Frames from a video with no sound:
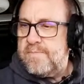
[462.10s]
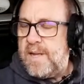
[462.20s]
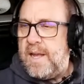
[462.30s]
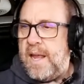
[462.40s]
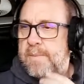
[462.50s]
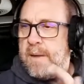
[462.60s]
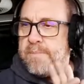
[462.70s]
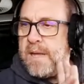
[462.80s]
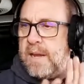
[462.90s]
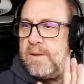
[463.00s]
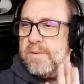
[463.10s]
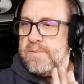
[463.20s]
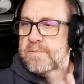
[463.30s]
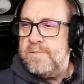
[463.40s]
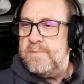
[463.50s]
I'm kind
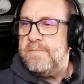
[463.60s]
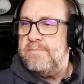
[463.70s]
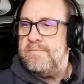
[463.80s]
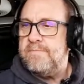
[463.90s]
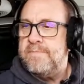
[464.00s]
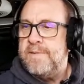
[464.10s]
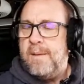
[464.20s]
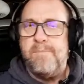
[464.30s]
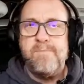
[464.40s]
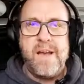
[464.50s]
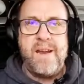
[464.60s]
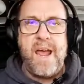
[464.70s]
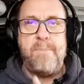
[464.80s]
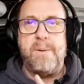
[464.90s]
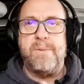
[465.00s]
of
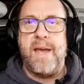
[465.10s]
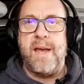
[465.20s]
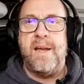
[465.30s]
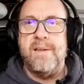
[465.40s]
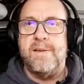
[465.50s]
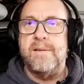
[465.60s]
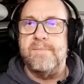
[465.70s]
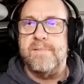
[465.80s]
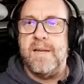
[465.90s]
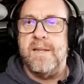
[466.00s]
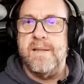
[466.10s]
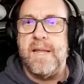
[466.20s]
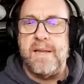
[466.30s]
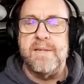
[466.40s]
happy with that. I'm kind of like.